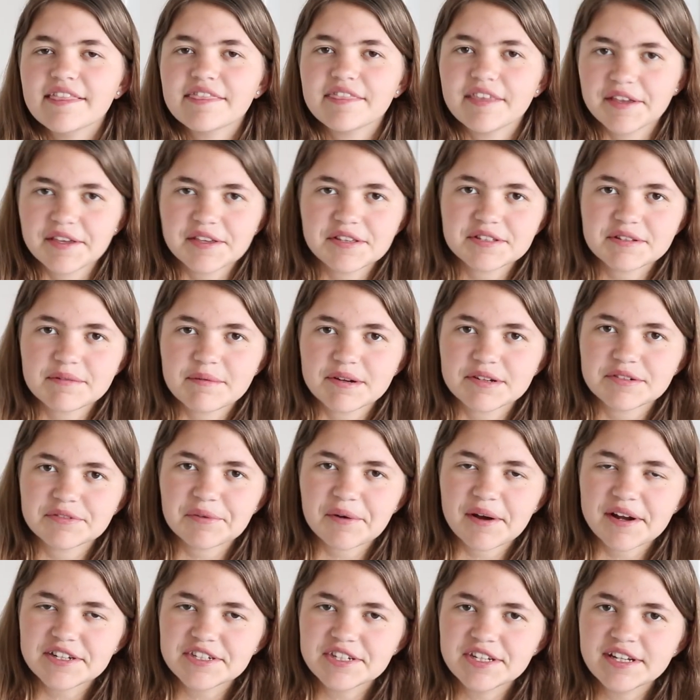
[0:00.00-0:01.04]
Thank you so much for
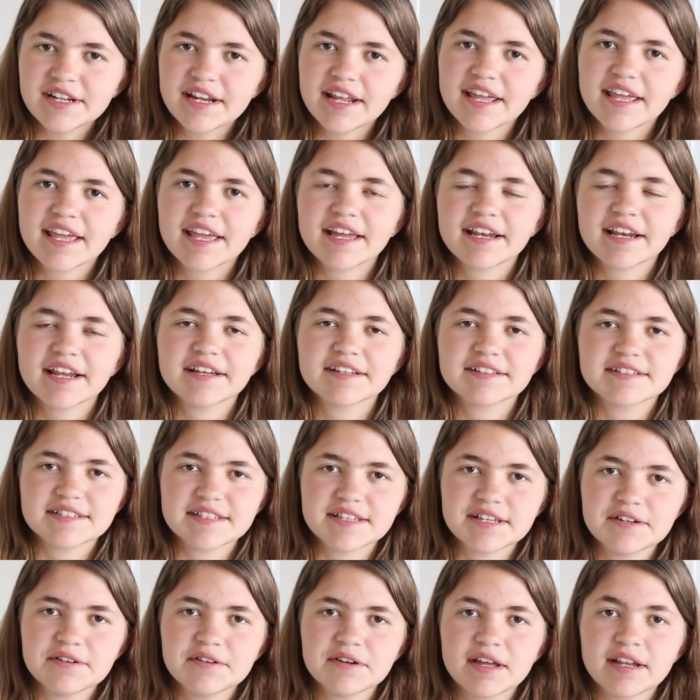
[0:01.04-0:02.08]
watching, and I'll
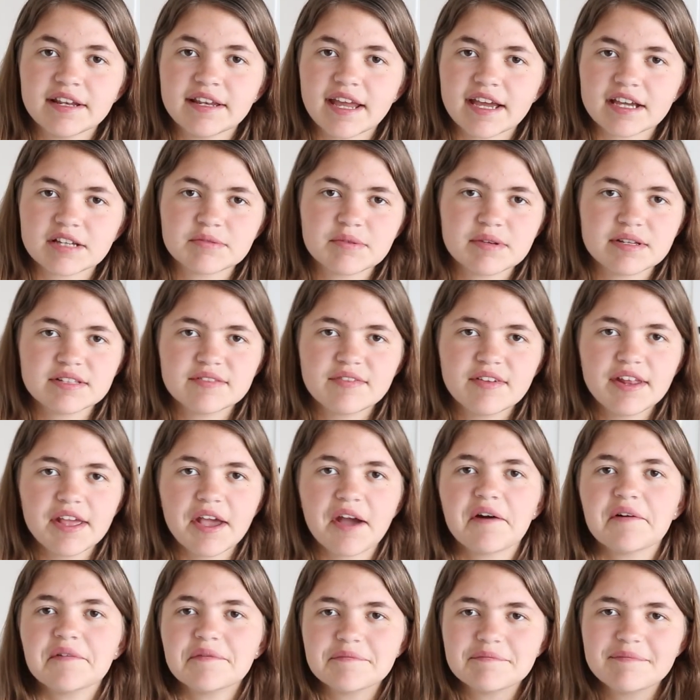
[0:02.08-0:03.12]
see you in next week's
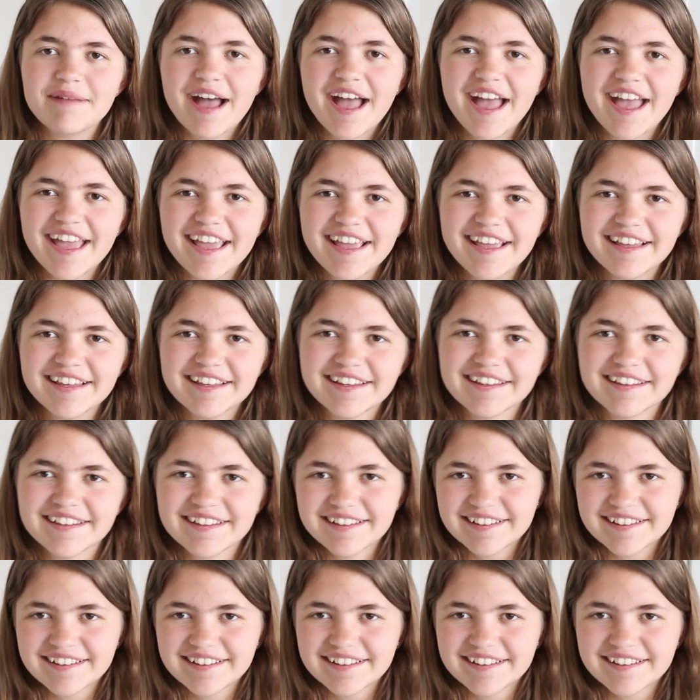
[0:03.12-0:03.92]
video. Bye!